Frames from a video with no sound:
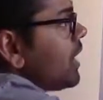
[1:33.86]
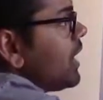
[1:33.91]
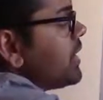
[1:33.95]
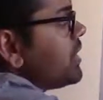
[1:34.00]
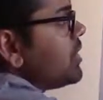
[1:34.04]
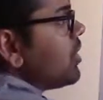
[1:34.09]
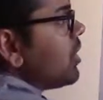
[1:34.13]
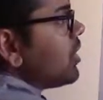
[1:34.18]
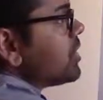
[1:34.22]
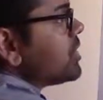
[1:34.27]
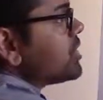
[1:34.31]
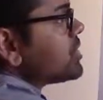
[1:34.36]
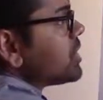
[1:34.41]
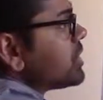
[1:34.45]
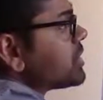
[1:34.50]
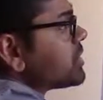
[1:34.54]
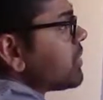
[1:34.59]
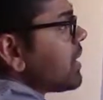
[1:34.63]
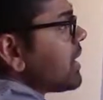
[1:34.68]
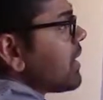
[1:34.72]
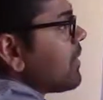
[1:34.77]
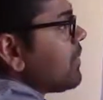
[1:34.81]
and your
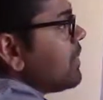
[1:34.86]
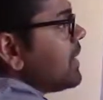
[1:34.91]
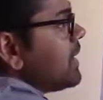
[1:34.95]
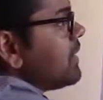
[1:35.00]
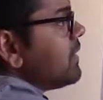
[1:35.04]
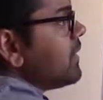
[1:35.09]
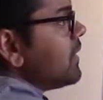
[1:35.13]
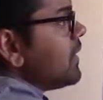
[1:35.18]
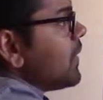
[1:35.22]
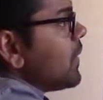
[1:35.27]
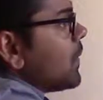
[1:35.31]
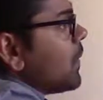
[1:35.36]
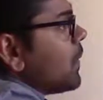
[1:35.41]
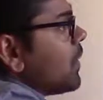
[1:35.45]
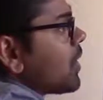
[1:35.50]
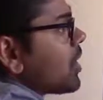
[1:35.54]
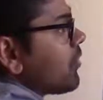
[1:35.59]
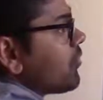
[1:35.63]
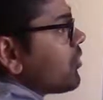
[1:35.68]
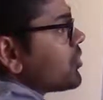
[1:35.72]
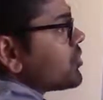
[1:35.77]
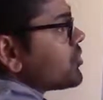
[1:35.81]
results might have been
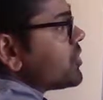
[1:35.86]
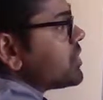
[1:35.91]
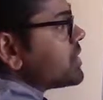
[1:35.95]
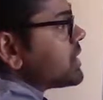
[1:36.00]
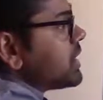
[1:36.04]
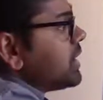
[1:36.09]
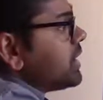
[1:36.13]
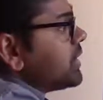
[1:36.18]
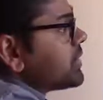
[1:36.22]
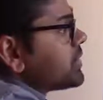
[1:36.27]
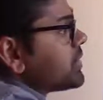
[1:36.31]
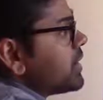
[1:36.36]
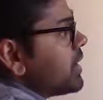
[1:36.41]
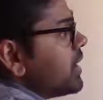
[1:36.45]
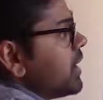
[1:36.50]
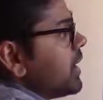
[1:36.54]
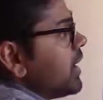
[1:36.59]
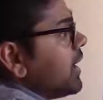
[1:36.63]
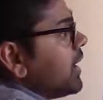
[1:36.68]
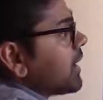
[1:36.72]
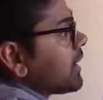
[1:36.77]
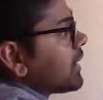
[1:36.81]
one of those results.
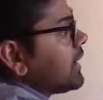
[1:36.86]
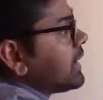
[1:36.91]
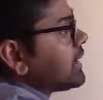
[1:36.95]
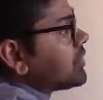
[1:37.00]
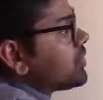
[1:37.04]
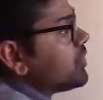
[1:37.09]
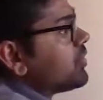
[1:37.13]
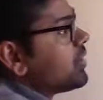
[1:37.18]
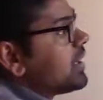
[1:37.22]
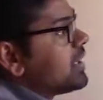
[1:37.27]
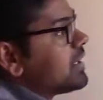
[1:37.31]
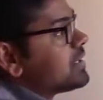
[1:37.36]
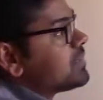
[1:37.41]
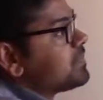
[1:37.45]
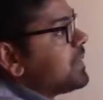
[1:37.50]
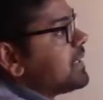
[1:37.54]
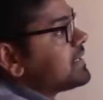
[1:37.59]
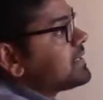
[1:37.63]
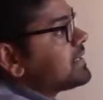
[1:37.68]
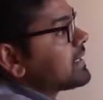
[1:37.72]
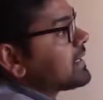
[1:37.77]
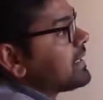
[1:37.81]
The click-through rate is
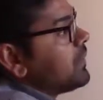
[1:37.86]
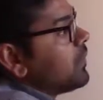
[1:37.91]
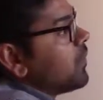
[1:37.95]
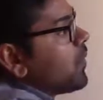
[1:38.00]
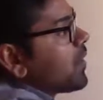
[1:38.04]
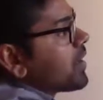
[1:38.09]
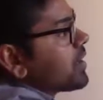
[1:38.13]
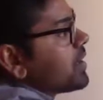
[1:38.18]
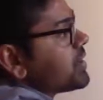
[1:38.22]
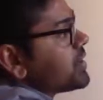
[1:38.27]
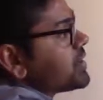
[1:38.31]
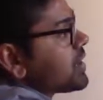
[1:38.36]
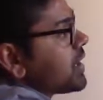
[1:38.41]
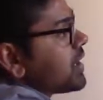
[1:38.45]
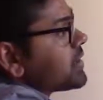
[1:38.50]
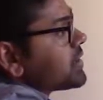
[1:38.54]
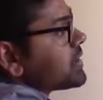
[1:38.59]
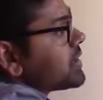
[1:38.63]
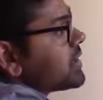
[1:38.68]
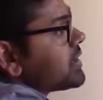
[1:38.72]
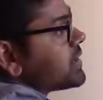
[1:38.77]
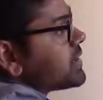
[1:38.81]
basically what are the
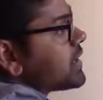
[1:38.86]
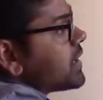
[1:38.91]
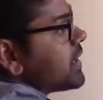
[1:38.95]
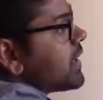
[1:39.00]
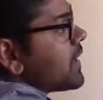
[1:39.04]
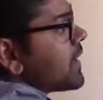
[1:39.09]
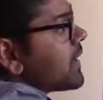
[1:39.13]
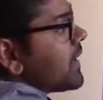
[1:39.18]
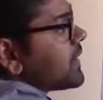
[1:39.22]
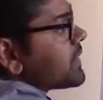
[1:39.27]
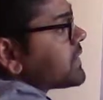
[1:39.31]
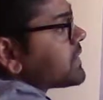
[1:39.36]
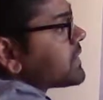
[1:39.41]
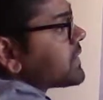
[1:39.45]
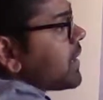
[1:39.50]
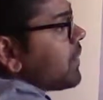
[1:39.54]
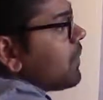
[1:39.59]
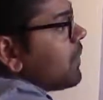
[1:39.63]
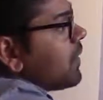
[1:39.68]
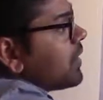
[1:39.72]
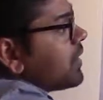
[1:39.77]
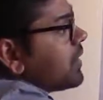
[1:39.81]
chances that
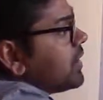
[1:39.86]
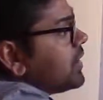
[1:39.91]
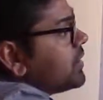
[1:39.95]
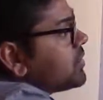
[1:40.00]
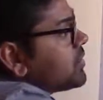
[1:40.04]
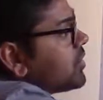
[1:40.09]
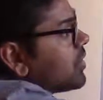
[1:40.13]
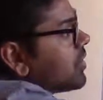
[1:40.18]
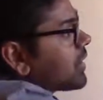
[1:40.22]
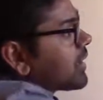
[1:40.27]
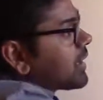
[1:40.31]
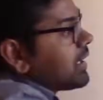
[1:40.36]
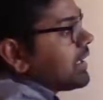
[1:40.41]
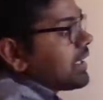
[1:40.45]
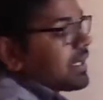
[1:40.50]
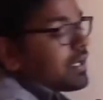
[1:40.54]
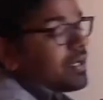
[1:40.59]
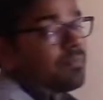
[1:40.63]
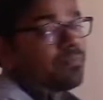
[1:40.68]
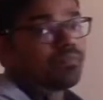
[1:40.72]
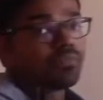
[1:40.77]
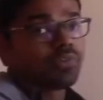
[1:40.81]
someone is going to
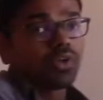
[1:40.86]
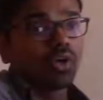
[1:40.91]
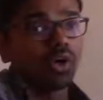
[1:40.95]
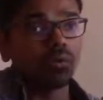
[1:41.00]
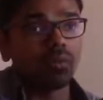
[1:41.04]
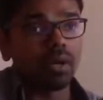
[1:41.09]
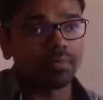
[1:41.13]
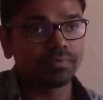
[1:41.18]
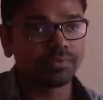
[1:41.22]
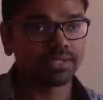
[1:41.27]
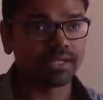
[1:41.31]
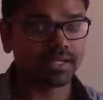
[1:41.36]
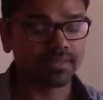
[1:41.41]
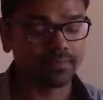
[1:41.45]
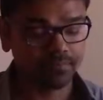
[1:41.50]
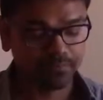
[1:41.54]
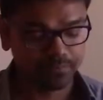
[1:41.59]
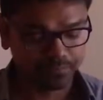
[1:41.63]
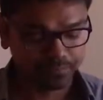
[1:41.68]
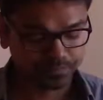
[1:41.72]
click your website.